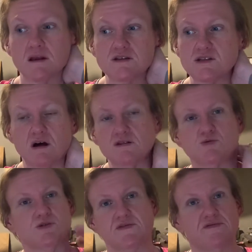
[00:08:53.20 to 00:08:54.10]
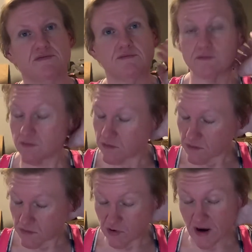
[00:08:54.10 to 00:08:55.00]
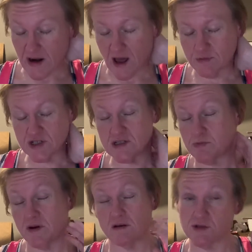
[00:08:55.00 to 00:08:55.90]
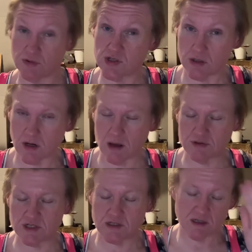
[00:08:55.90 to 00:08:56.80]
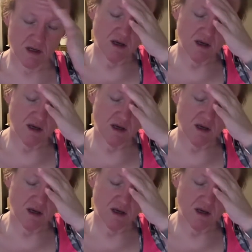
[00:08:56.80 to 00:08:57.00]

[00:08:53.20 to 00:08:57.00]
just all sorts of great options, but also dessert options.